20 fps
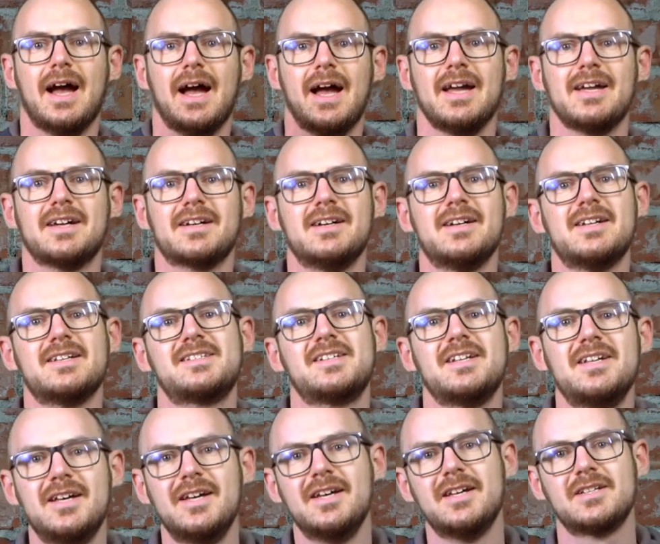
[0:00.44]
Hey guys,
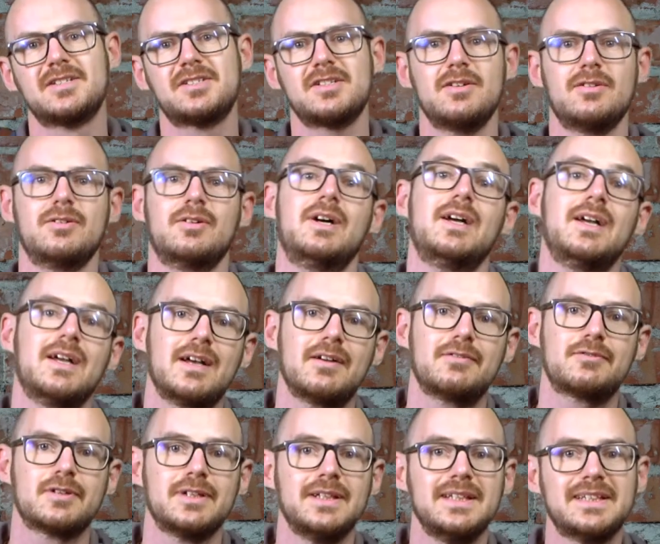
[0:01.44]
so
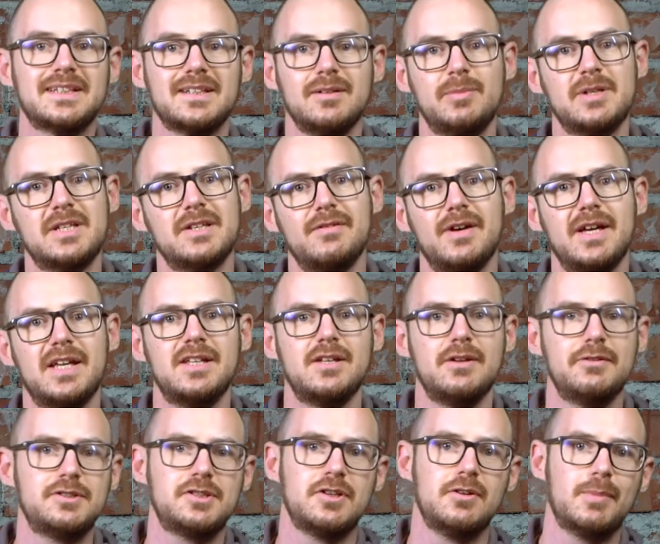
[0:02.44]
after a little bit of a
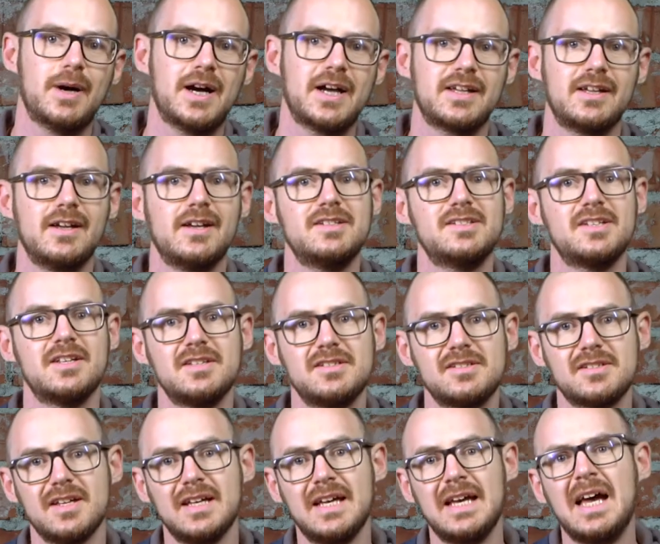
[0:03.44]
YouTube hiatus,